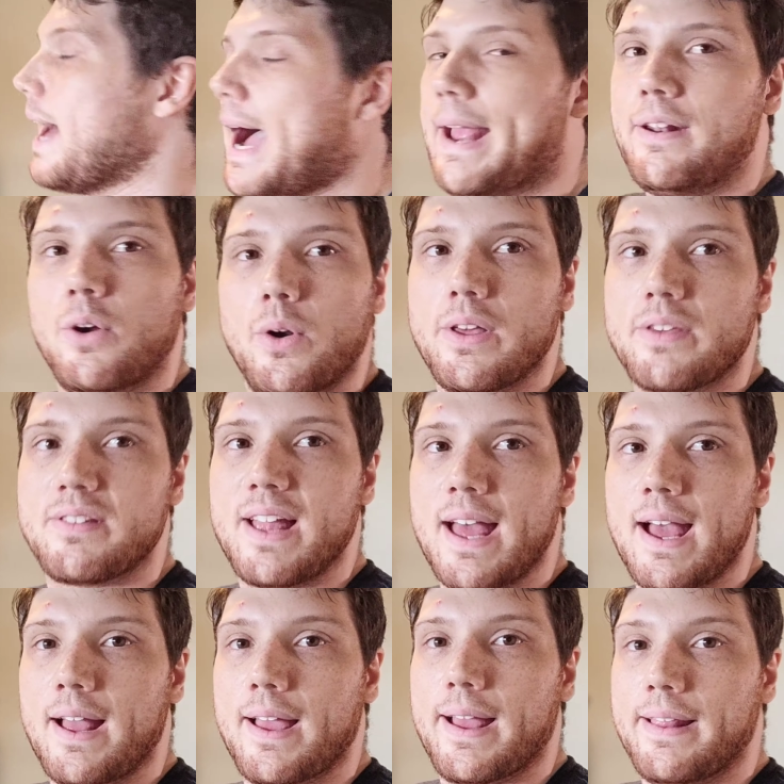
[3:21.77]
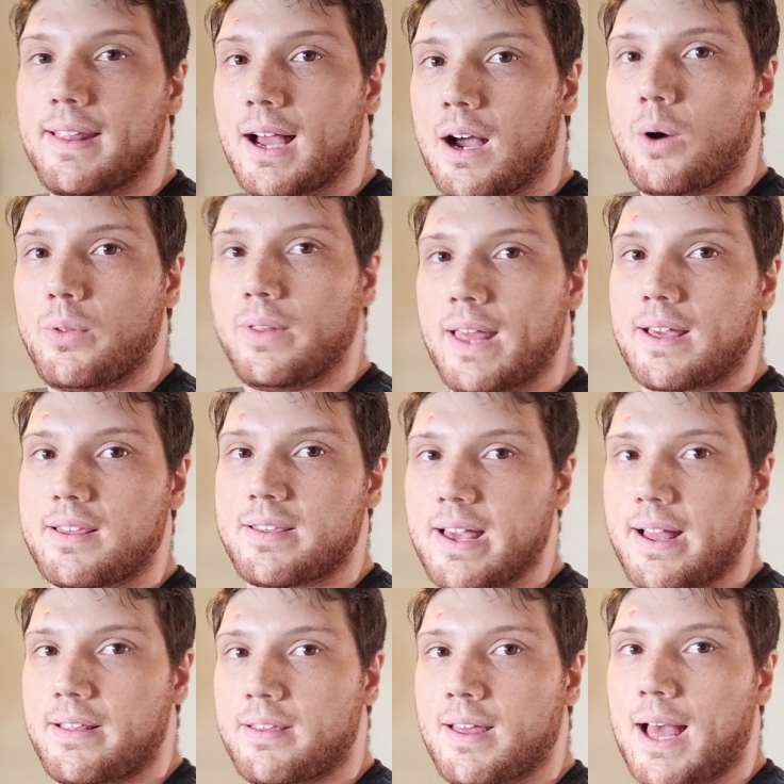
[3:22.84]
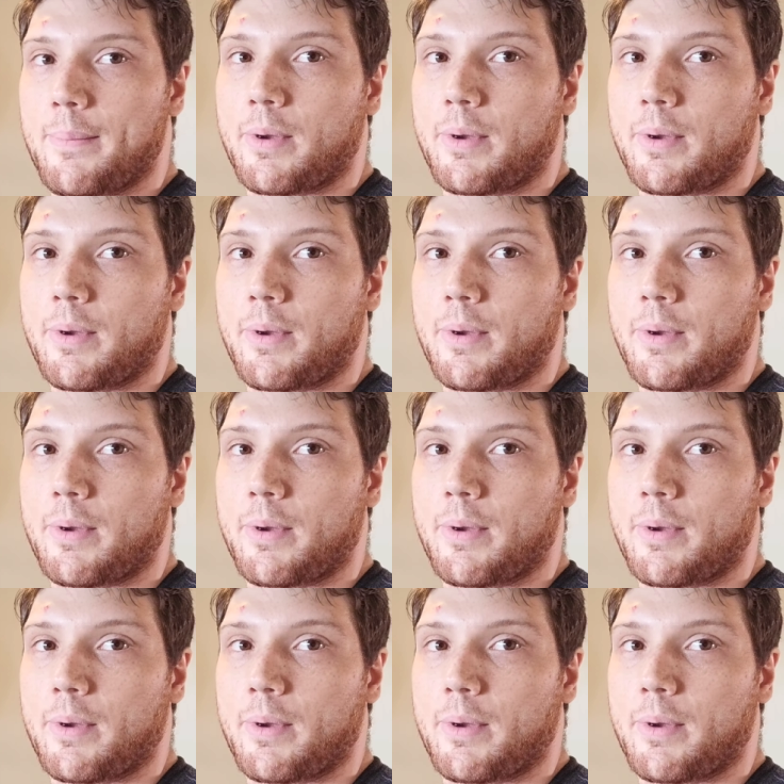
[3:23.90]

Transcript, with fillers: I noticed that and now next set